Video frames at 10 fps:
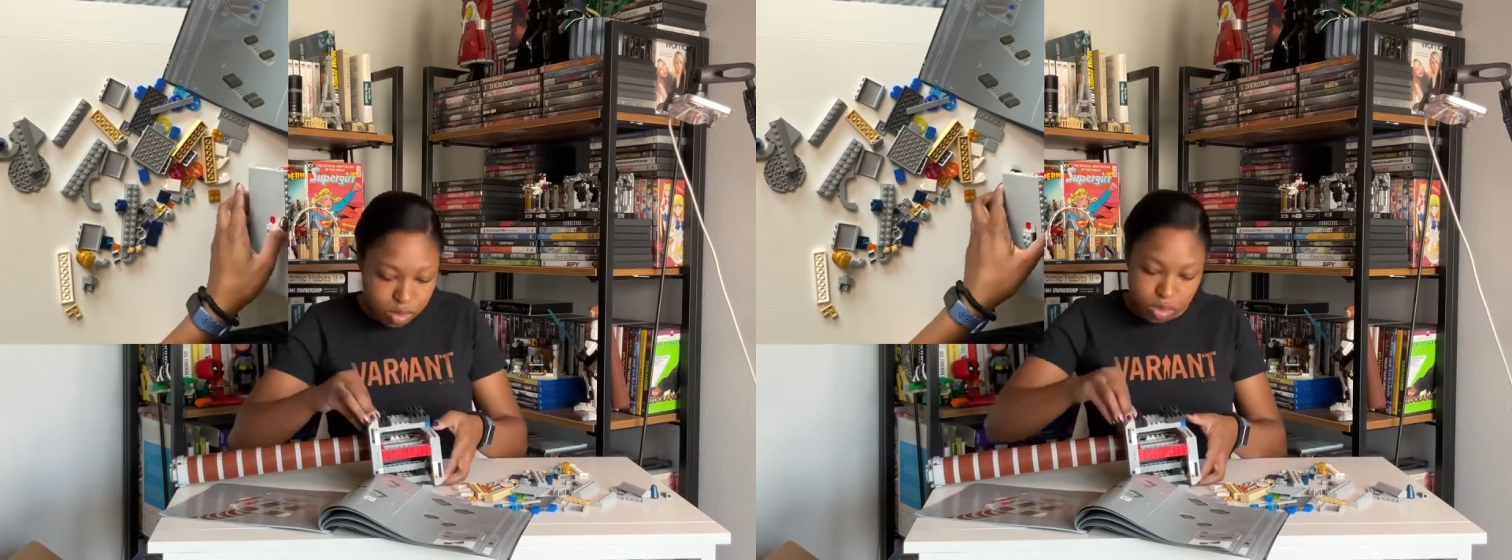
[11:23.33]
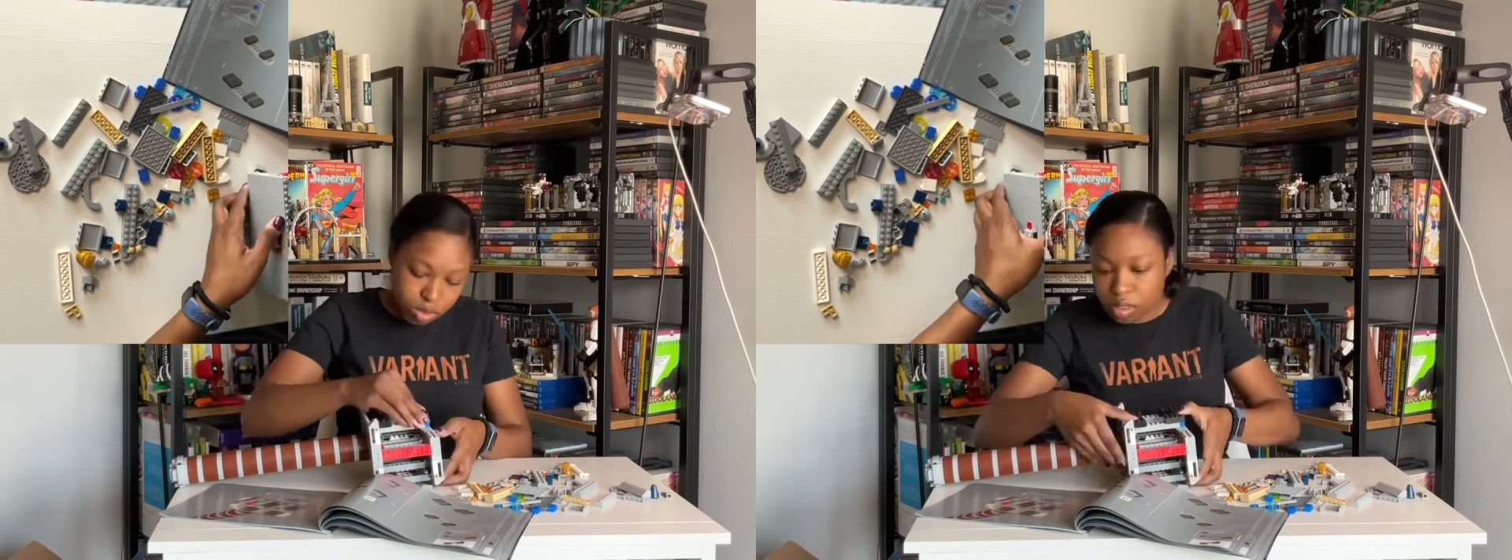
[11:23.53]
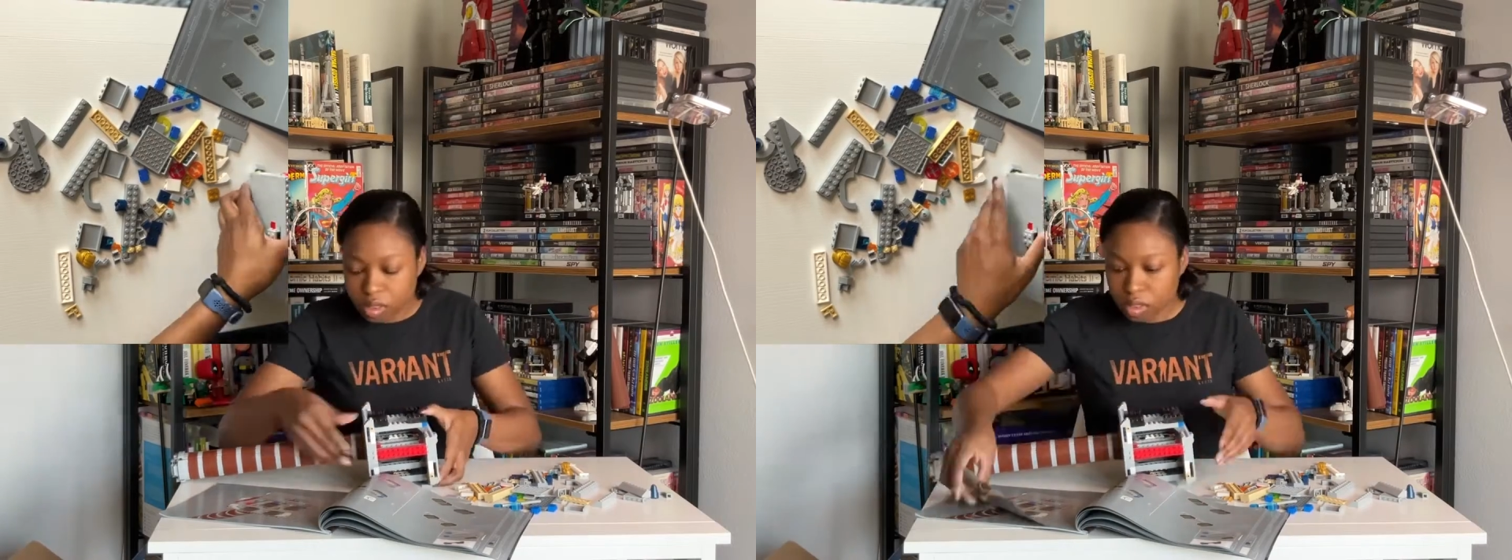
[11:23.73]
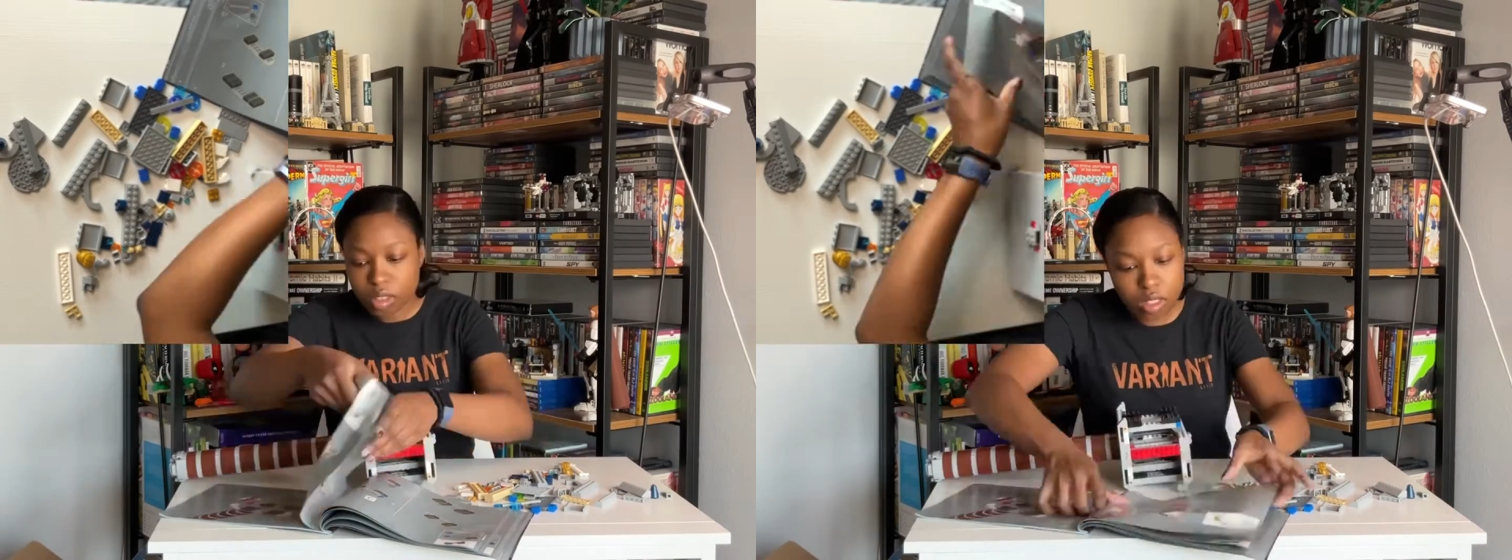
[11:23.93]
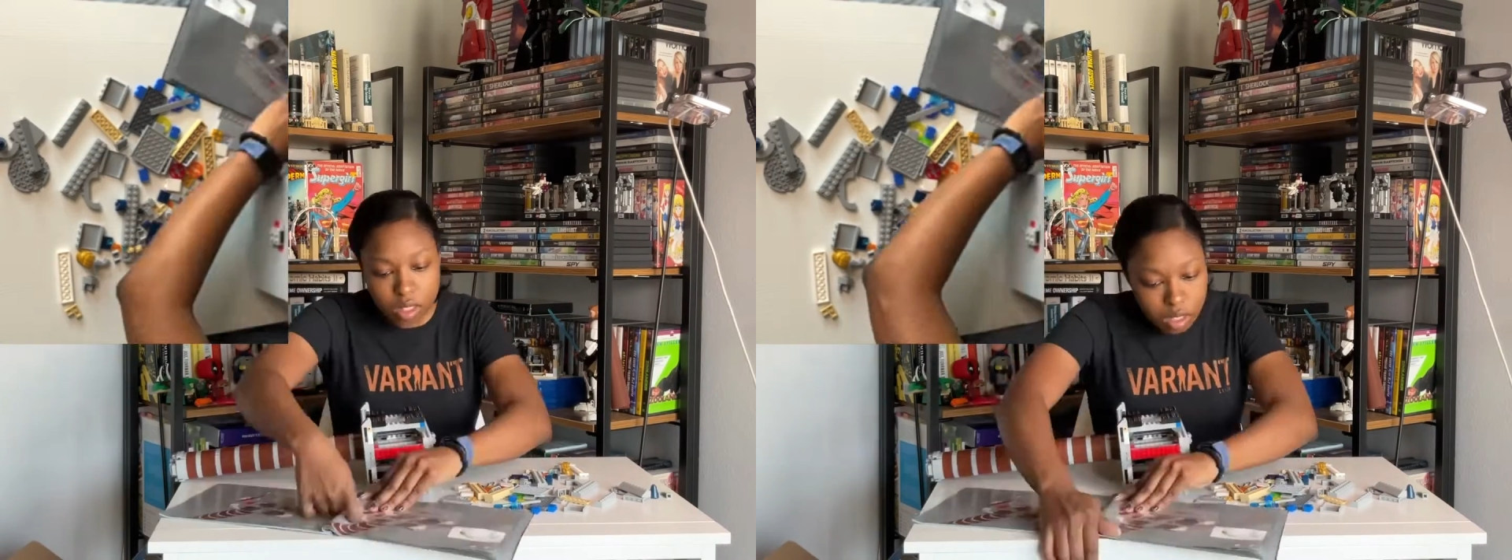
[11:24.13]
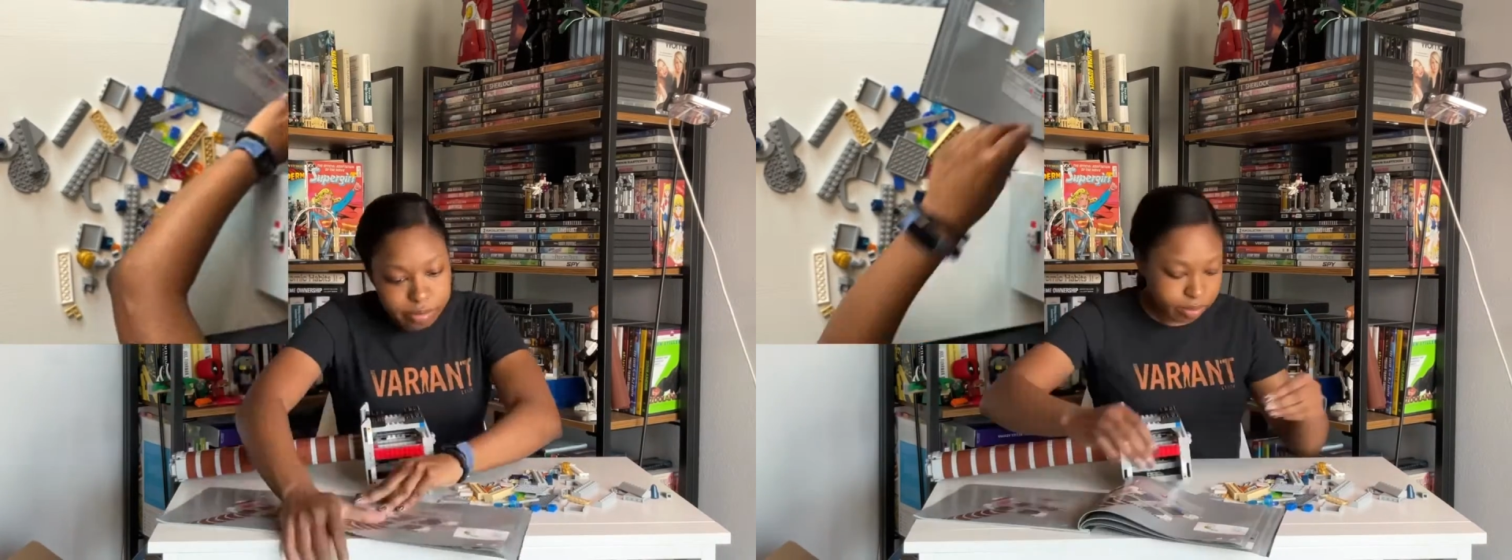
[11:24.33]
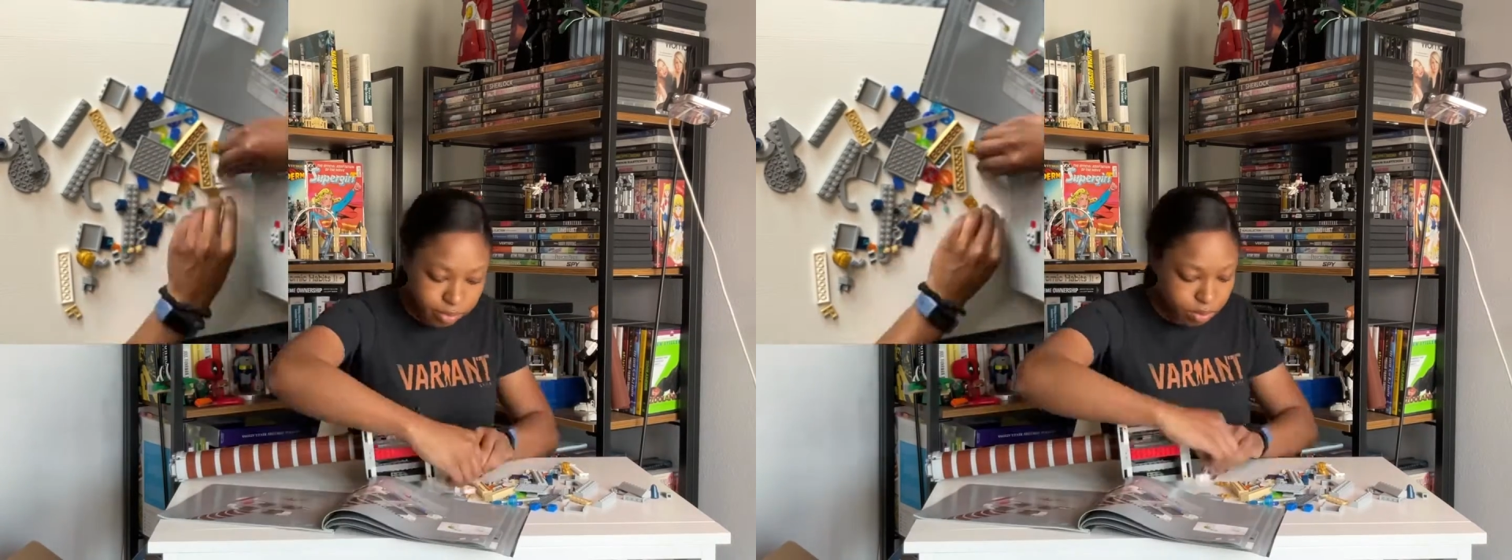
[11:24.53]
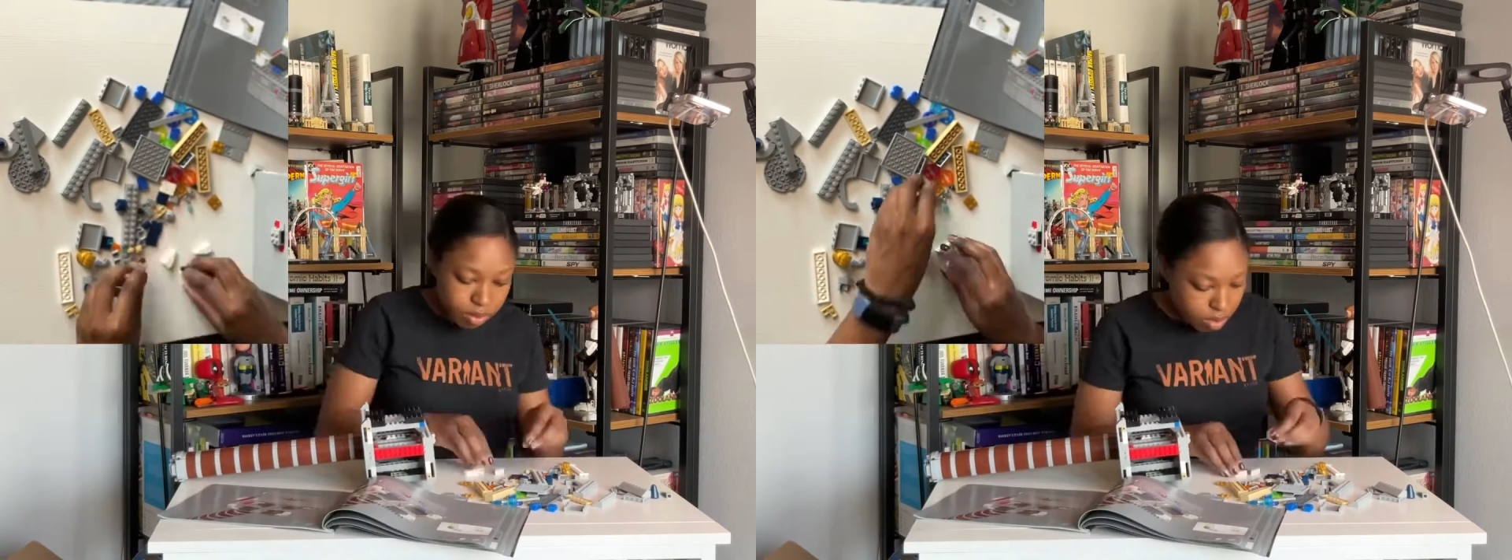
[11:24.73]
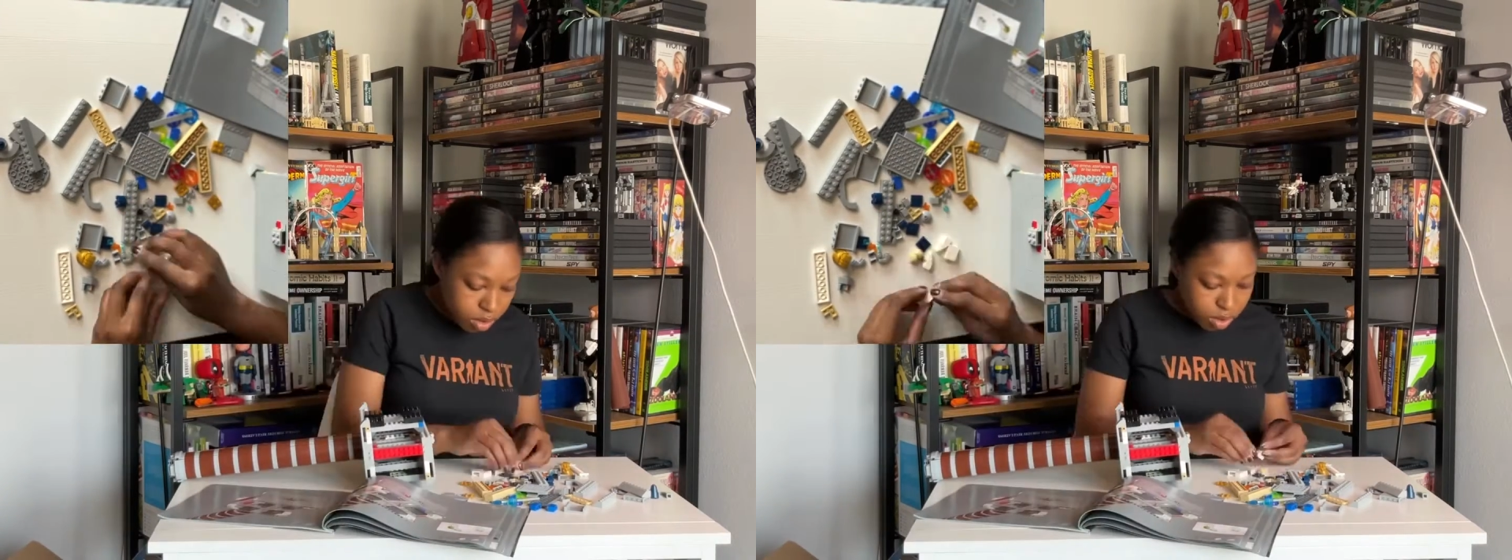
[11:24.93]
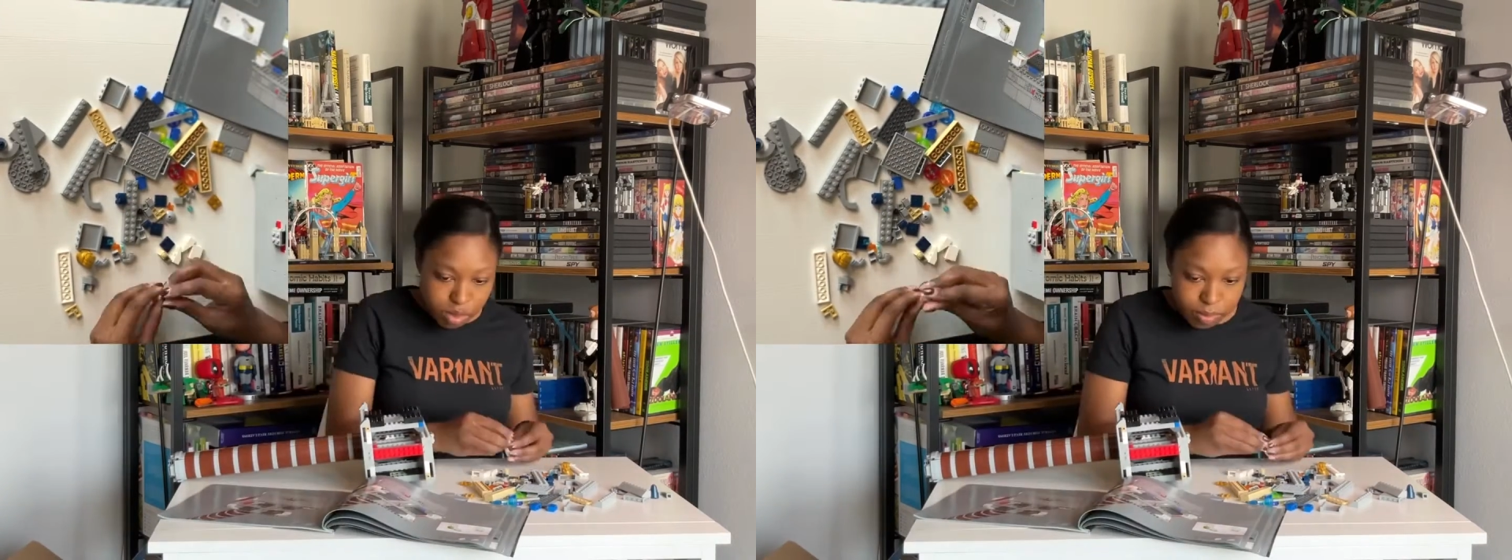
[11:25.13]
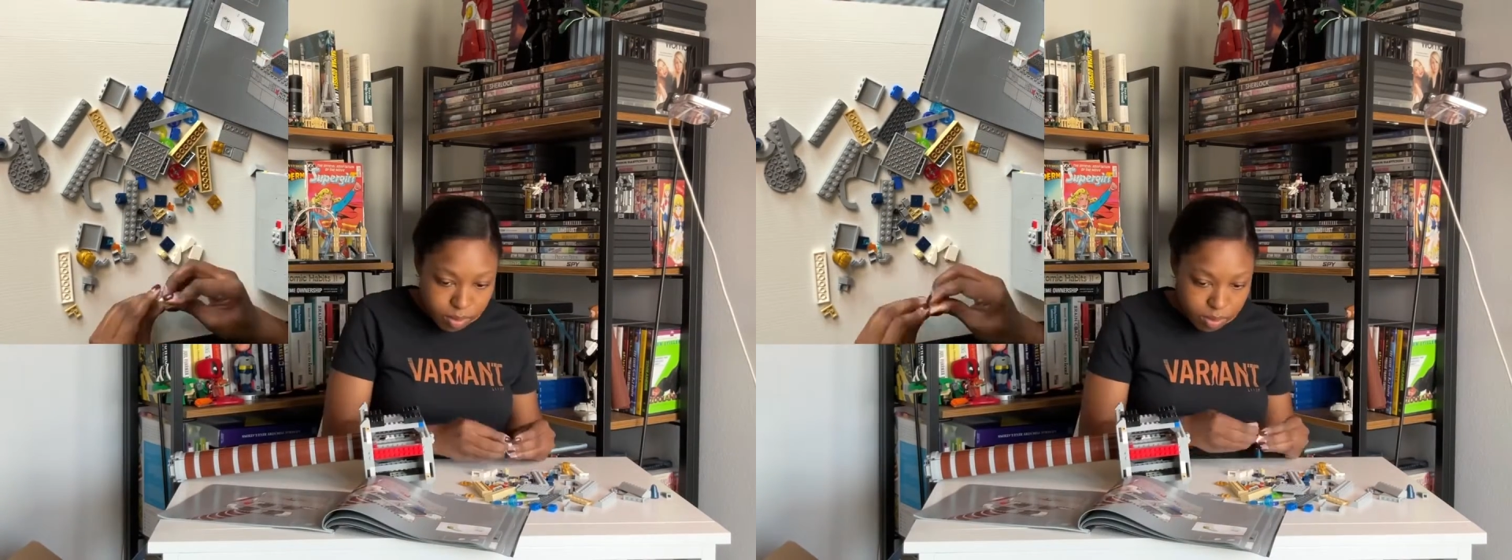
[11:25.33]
super build, and